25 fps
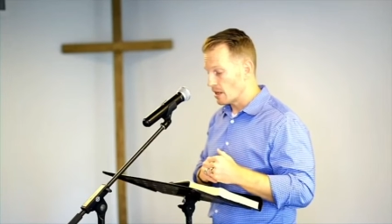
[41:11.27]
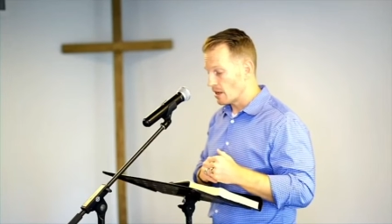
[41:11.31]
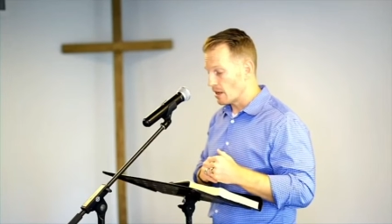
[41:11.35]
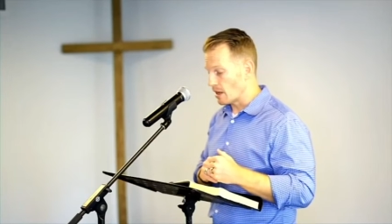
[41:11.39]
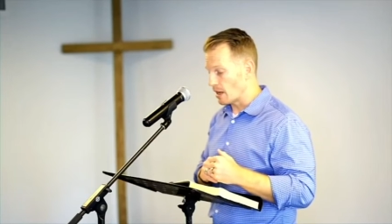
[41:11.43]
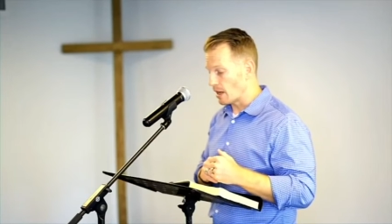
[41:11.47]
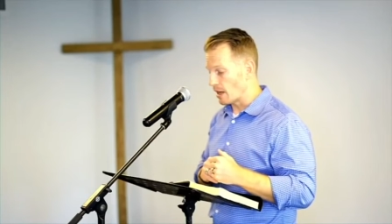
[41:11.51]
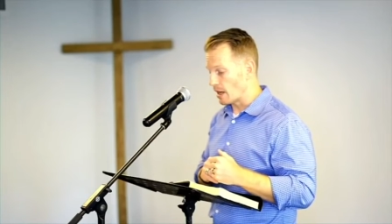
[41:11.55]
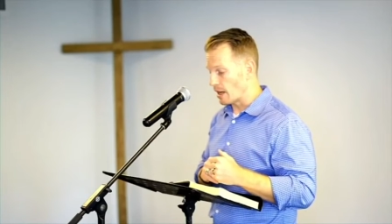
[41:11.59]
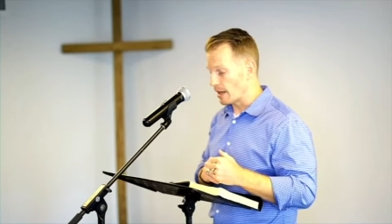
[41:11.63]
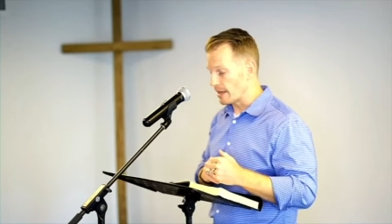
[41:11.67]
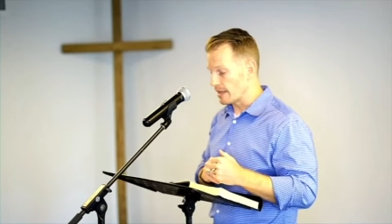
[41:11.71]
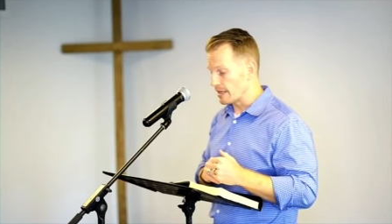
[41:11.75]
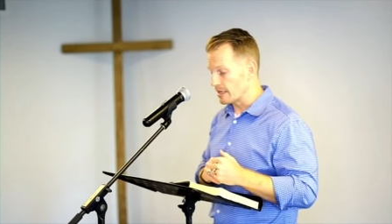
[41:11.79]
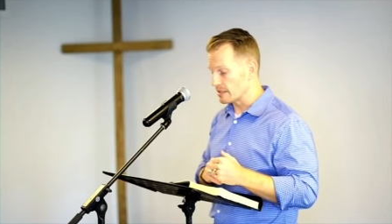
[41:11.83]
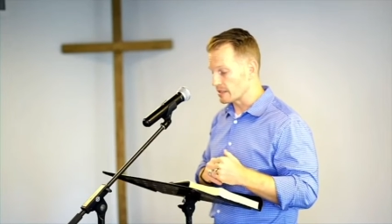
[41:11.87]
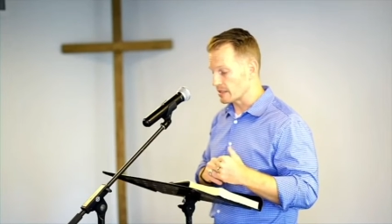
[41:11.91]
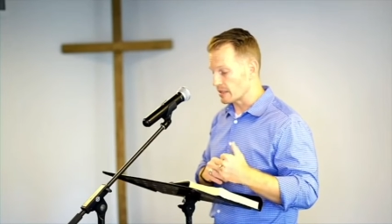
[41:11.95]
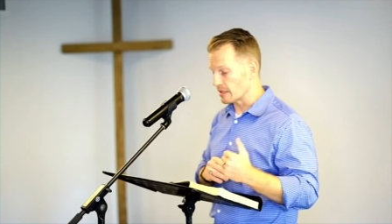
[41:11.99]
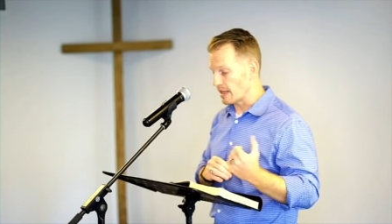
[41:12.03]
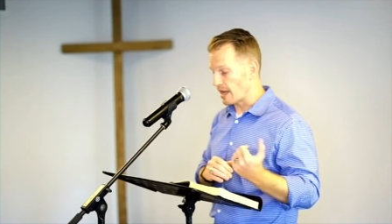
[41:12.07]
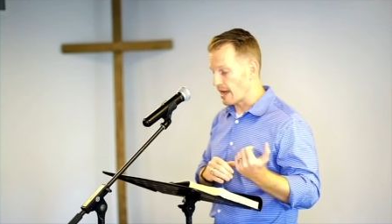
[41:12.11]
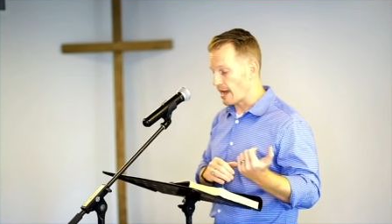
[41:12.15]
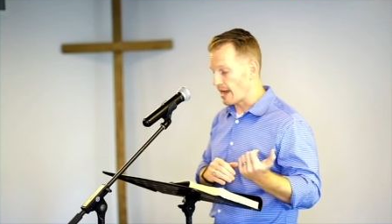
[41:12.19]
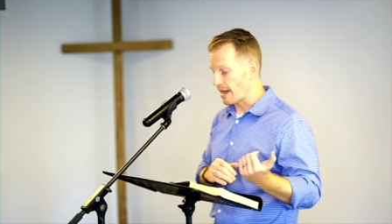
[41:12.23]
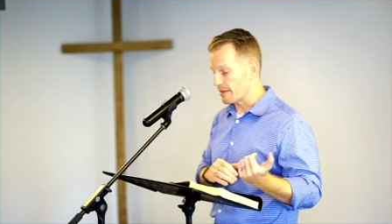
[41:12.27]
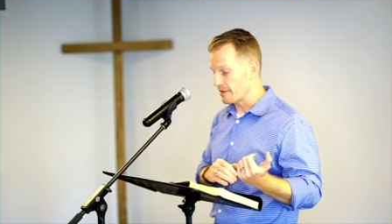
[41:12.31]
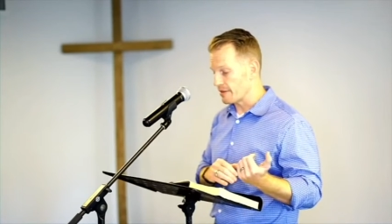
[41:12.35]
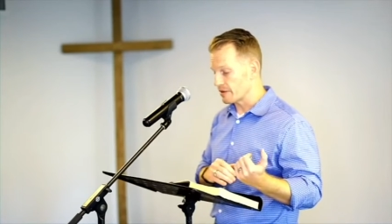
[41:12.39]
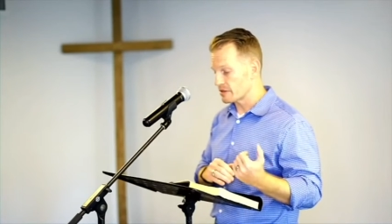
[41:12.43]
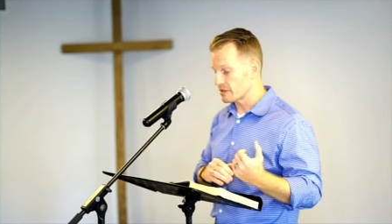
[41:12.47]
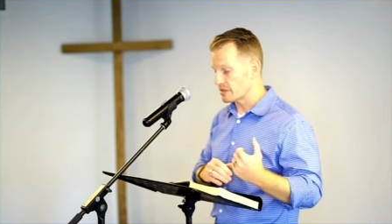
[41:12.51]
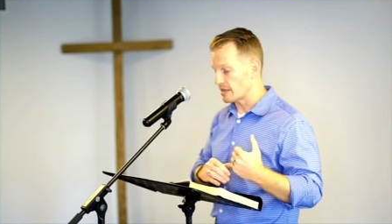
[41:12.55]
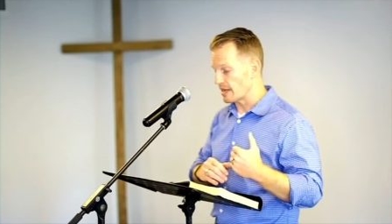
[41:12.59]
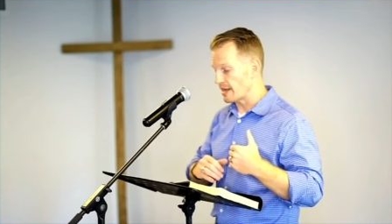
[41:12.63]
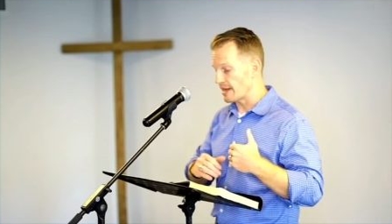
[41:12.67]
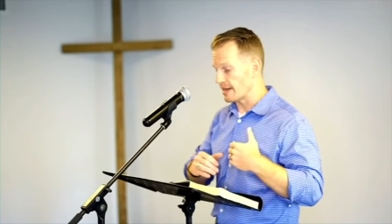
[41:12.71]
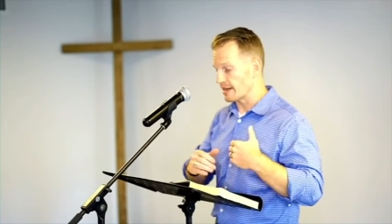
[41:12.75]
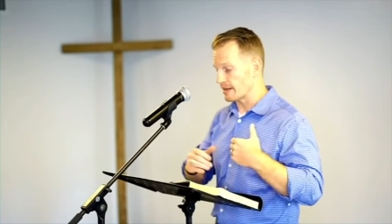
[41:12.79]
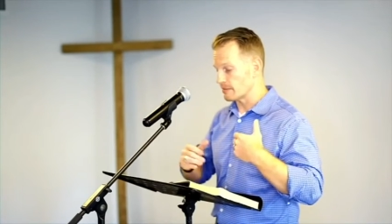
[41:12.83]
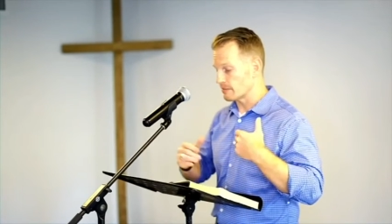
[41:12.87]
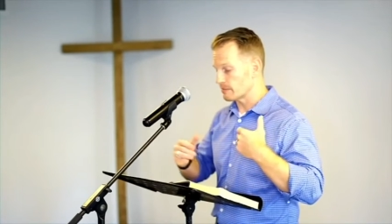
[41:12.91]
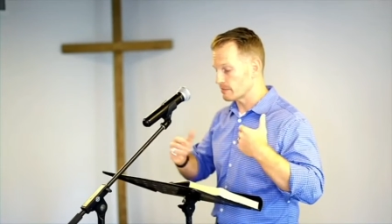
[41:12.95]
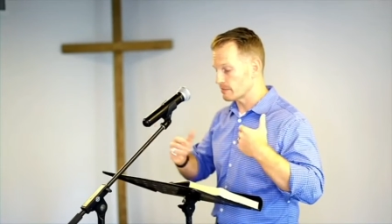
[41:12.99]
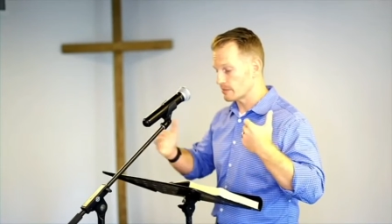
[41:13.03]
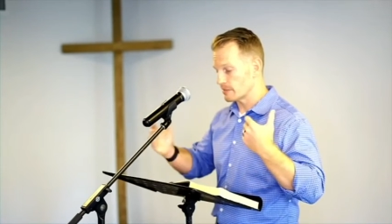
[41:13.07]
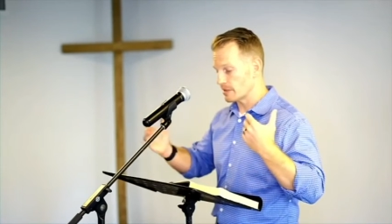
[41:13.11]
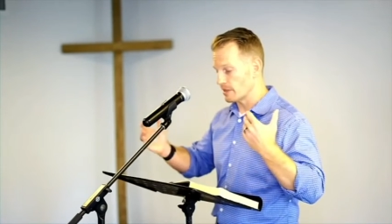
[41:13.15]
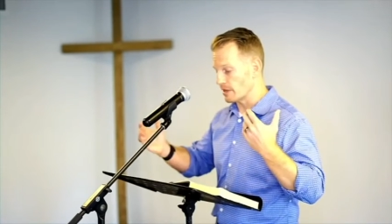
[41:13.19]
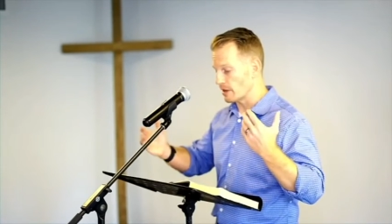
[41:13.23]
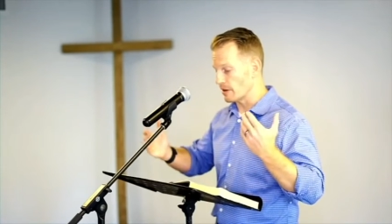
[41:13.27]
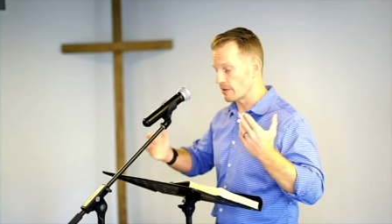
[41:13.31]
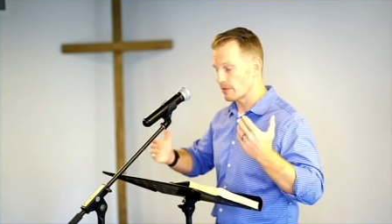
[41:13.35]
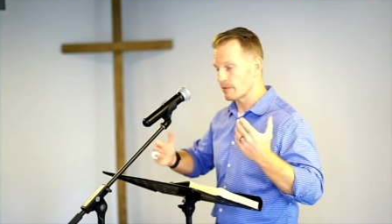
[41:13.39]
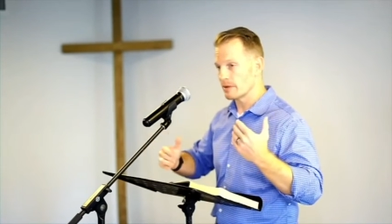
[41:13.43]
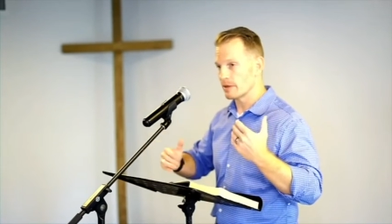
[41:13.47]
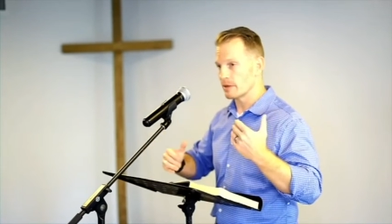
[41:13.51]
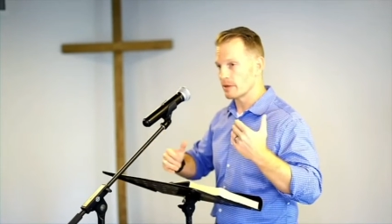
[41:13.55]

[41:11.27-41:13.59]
uh, is a lie. They're saying, you know,